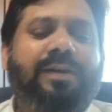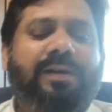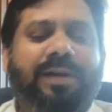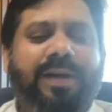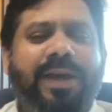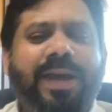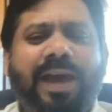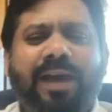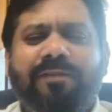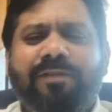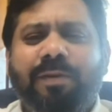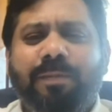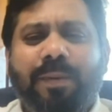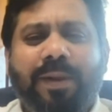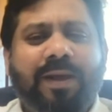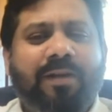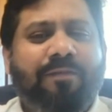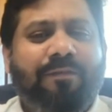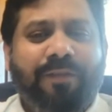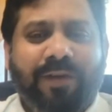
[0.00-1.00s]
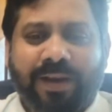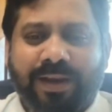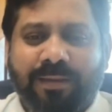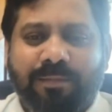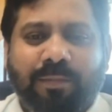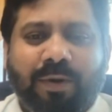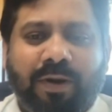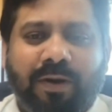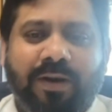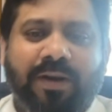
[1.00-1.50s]
AI will play a
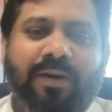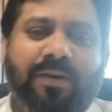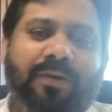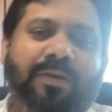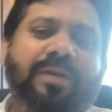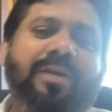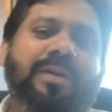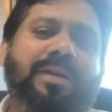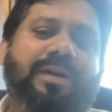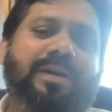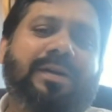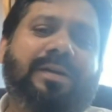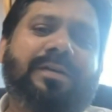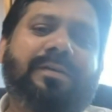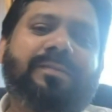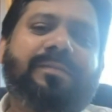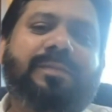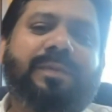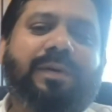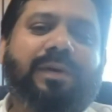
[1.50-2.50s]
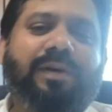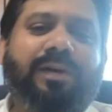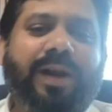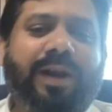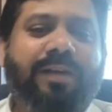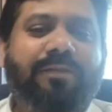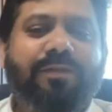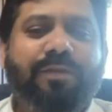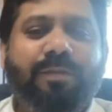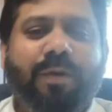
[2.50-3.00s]
very control,
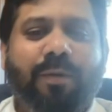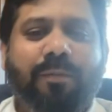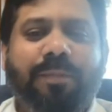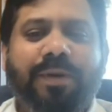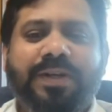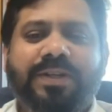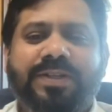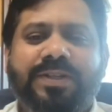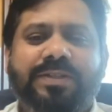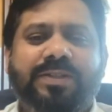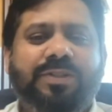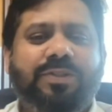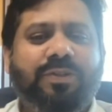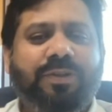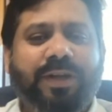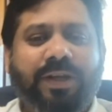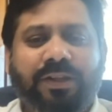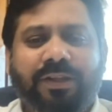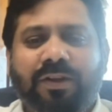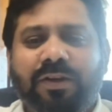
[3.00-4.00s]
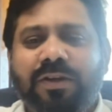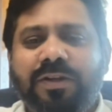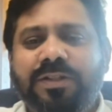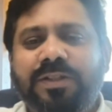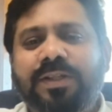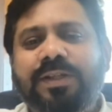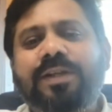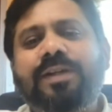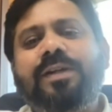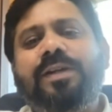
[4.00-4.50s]
right from operations to
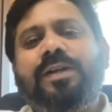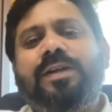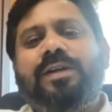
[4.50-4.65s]
technology,